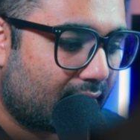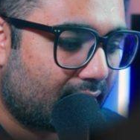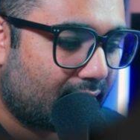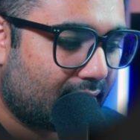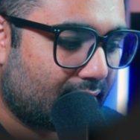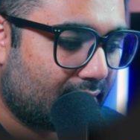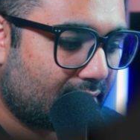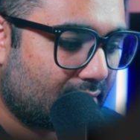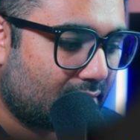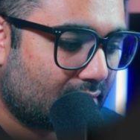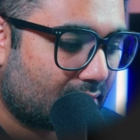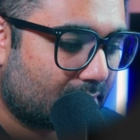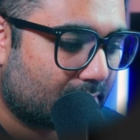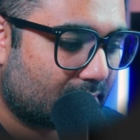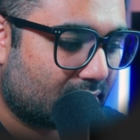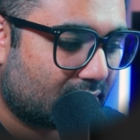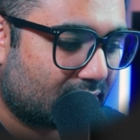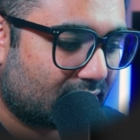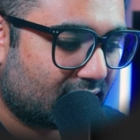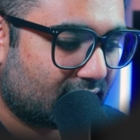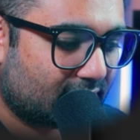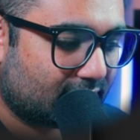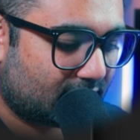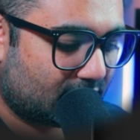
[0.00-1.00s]
and I'm going to
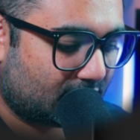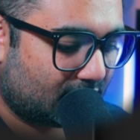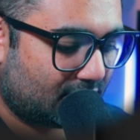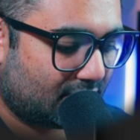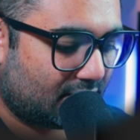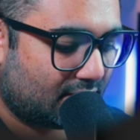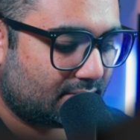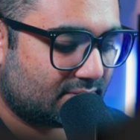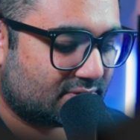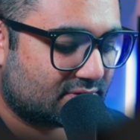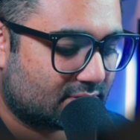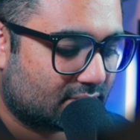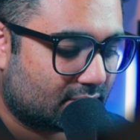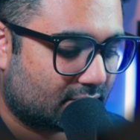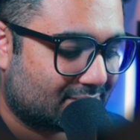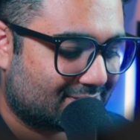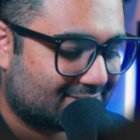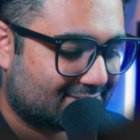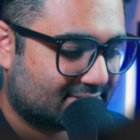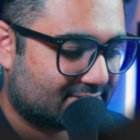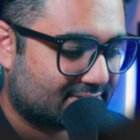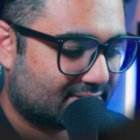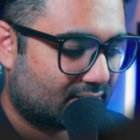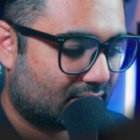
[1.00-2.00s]
give it a name. So
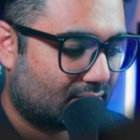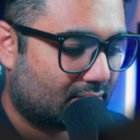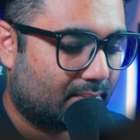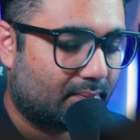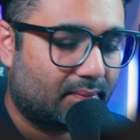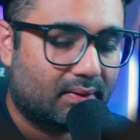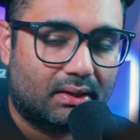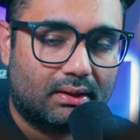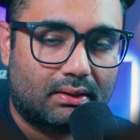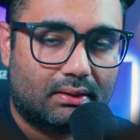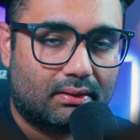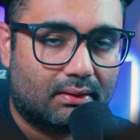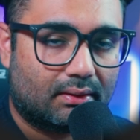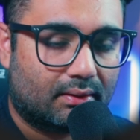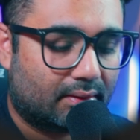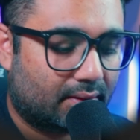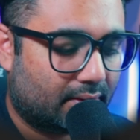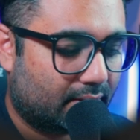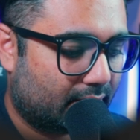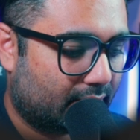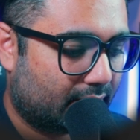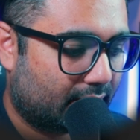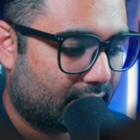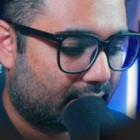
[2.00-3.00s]
this is going to be
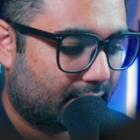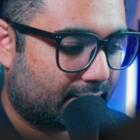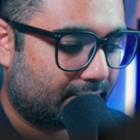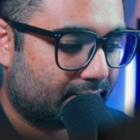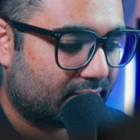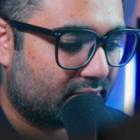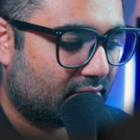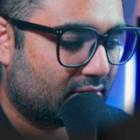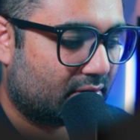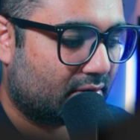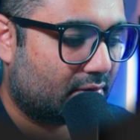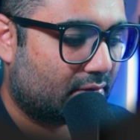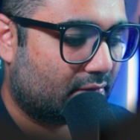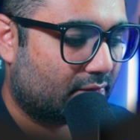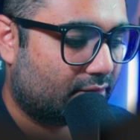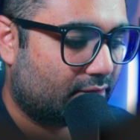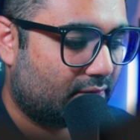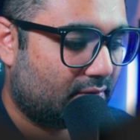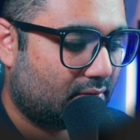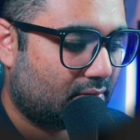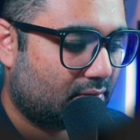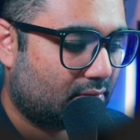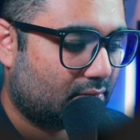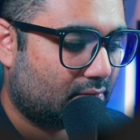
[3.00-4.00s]

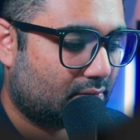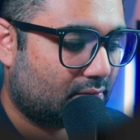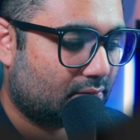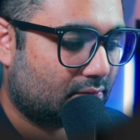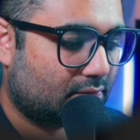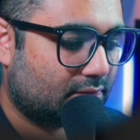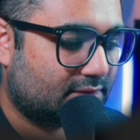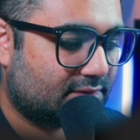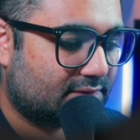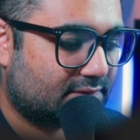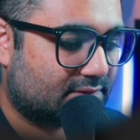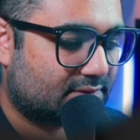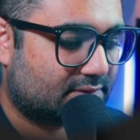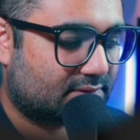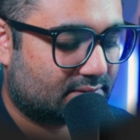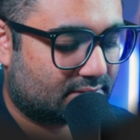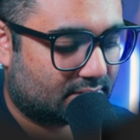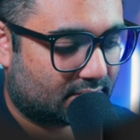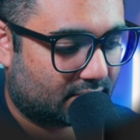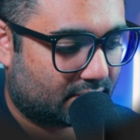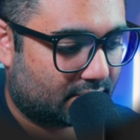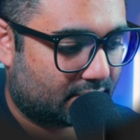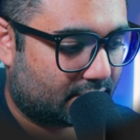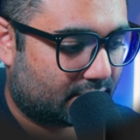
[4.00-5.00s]
Windows
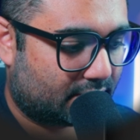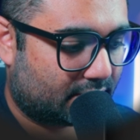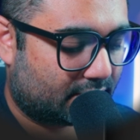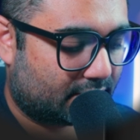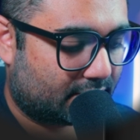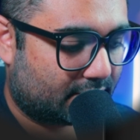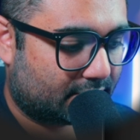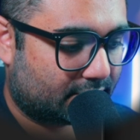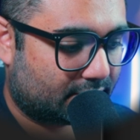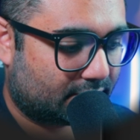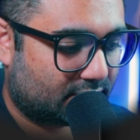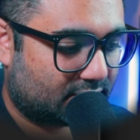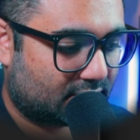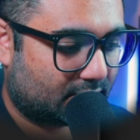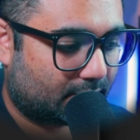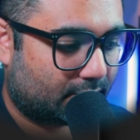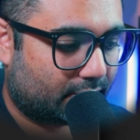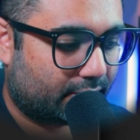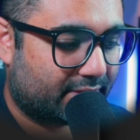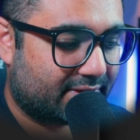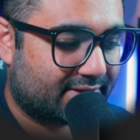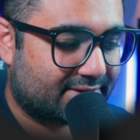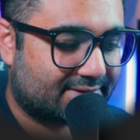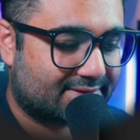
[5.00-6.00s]

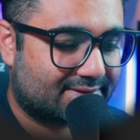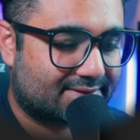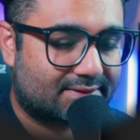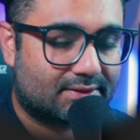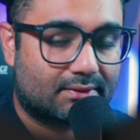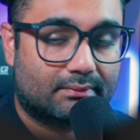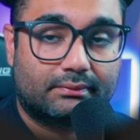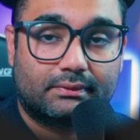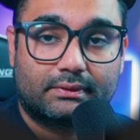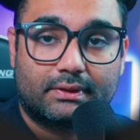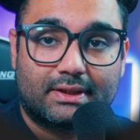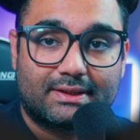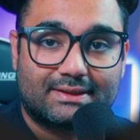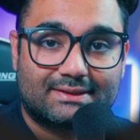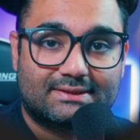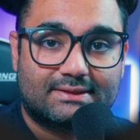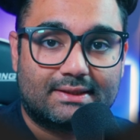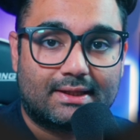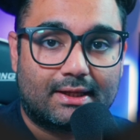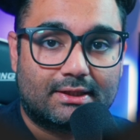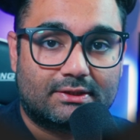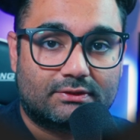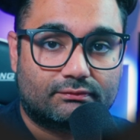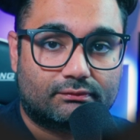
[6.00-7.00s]
WS. WS
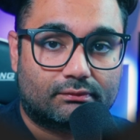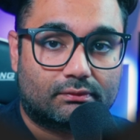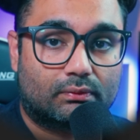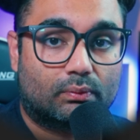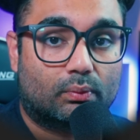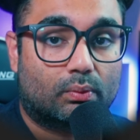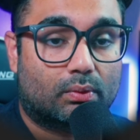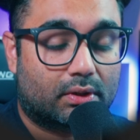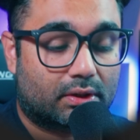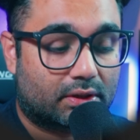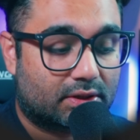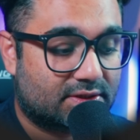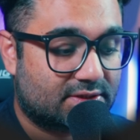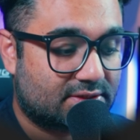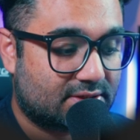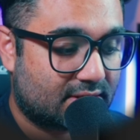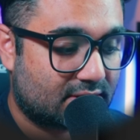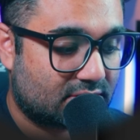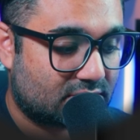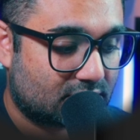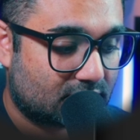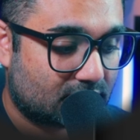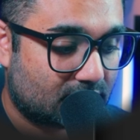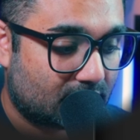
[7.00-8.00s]
stands for
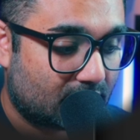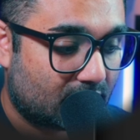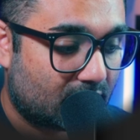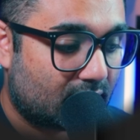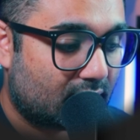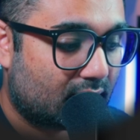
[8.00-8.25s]
workstation.